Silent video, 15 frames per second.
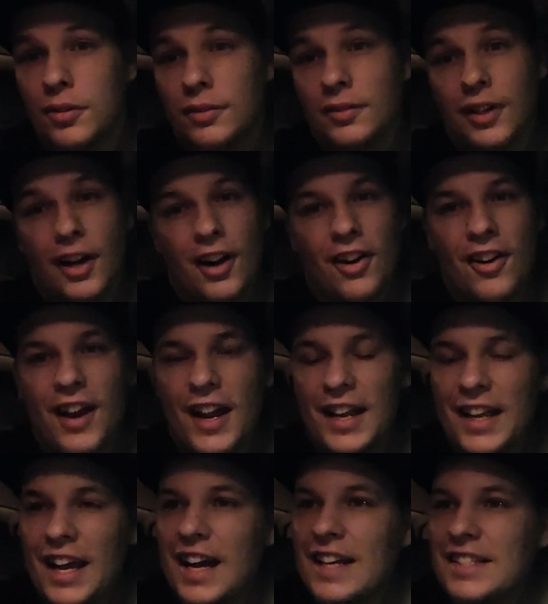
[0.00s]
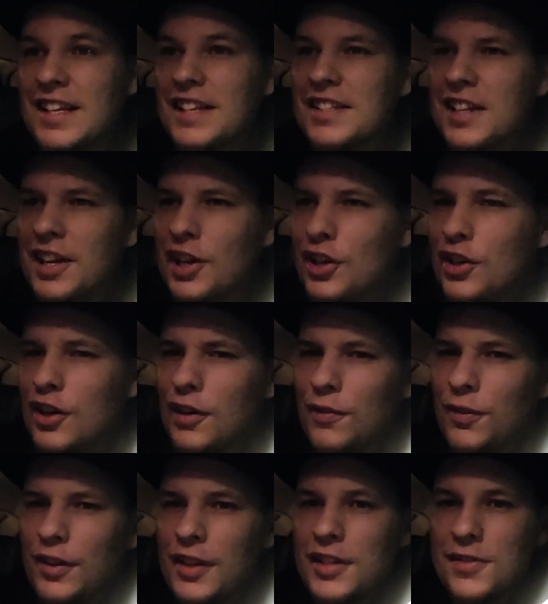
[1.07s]
Well, alright guys, that's going to do it
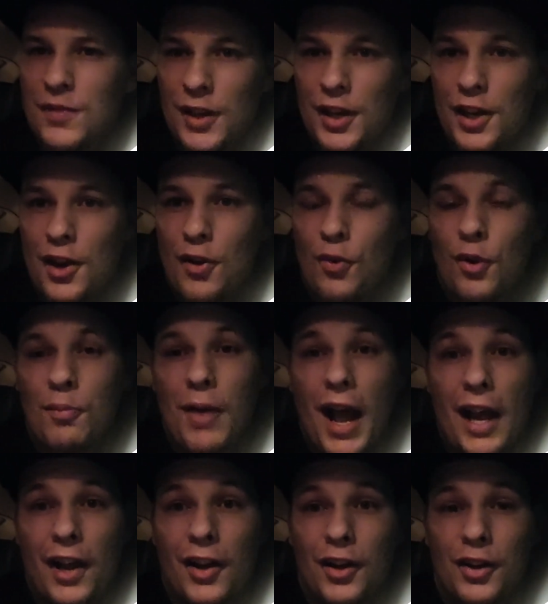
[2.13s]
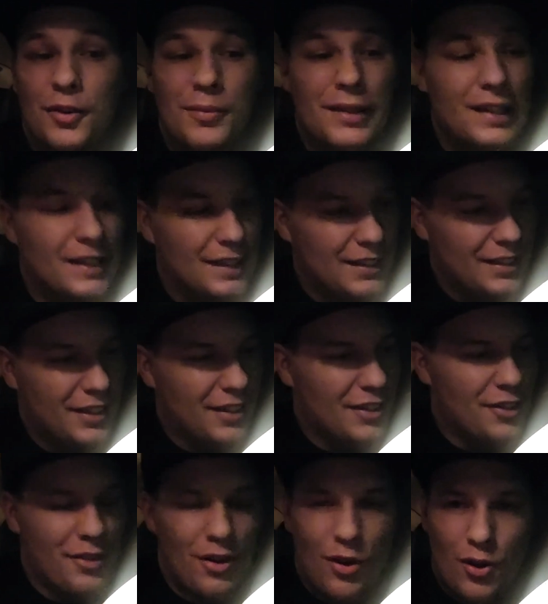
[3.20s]
for this video. We're back home. You
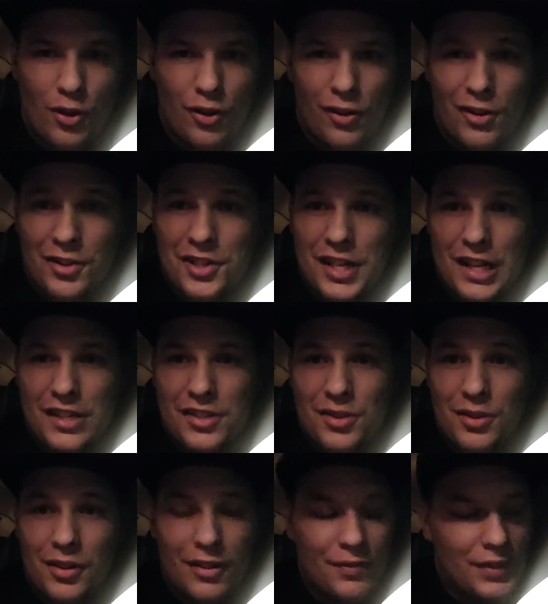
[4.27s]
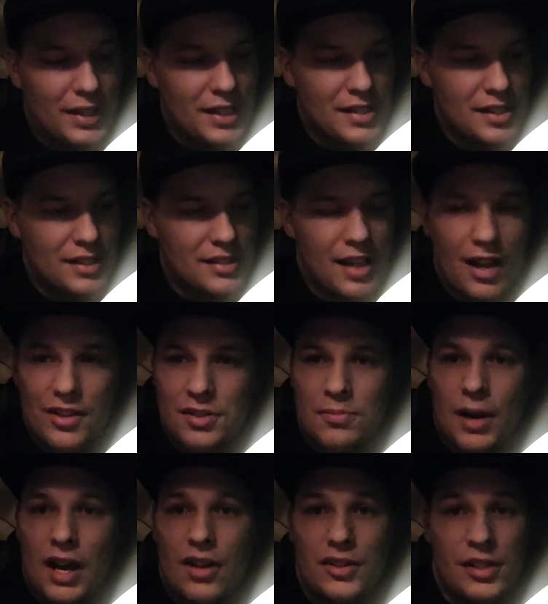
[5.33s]
know, the old girl, she has
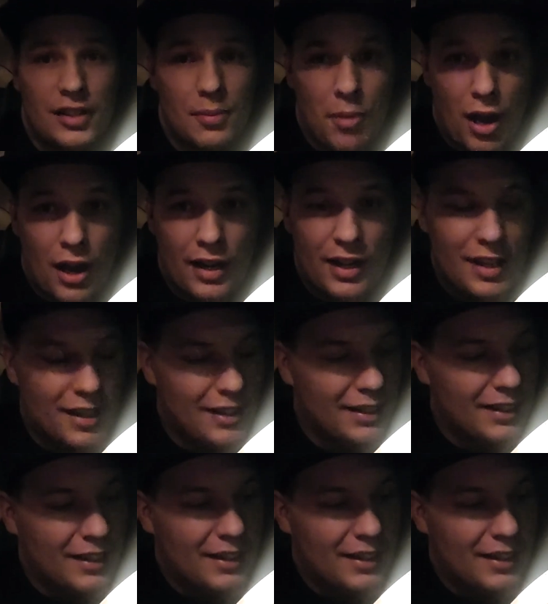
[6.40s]
256,000 miles on the body.